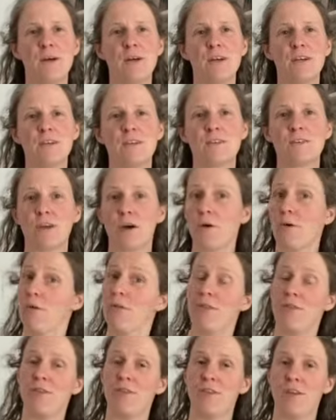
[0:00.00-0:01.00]
So
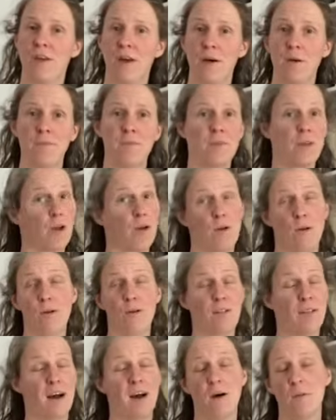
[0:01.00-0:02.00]
go and
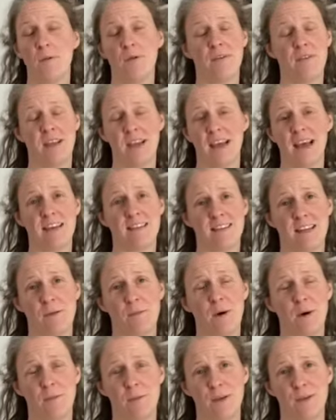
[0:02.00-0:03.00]
look that up in case that
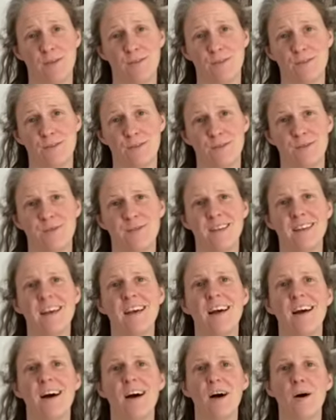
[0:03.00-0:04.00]
might be useful.
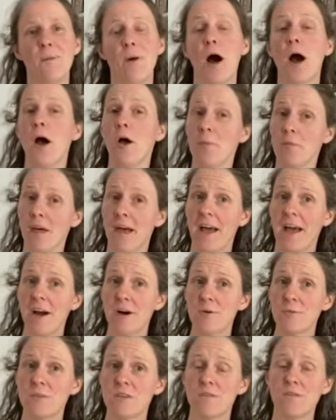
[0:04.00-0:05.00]
I hope that
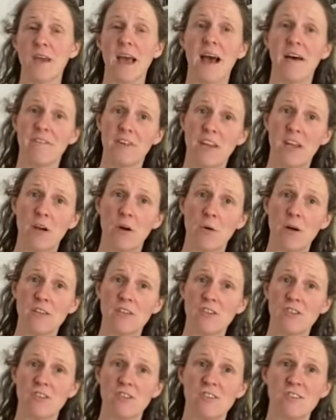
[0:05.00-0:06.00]
helps. If you have any
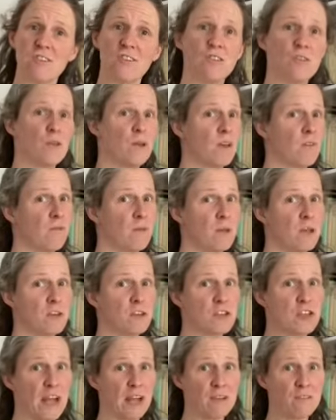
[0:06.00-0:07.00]
questions, do give me a
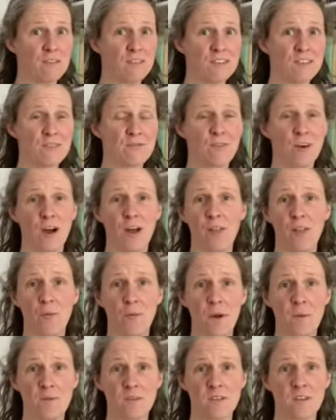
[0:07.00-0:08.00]
shout via the
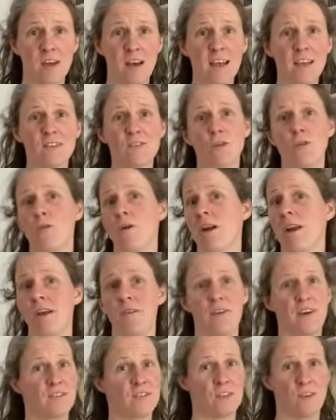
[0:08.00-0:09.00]
website or any
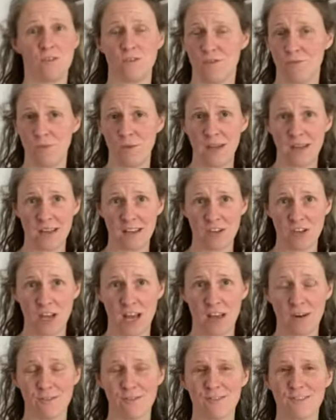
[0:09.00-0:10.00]
of our social media
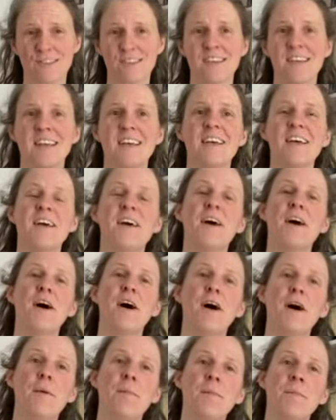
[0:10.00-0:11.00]
channels.
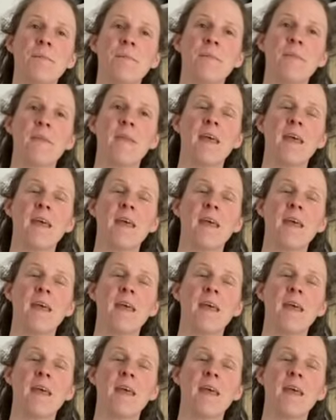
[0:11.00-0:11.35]
And